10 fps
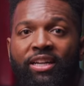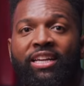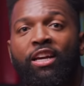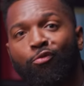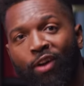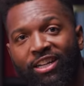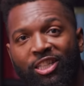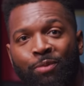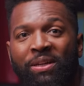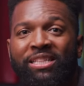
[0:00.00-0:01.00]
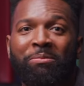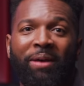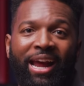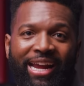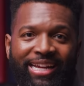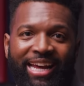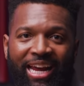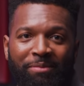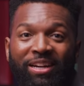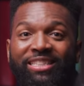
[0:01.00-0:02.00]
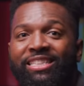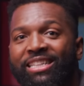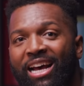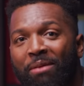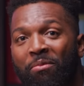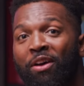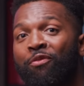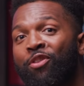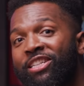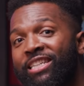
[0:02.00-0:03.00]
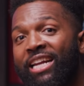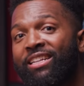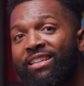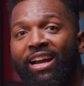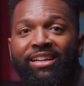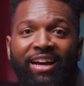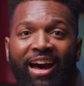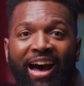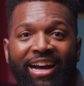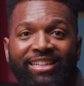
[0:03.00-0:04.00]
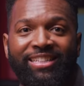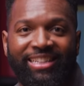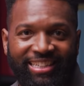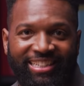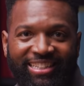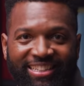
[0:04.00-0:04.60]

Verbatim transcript: Get ready to spit some A game because it's time for Date Night IT.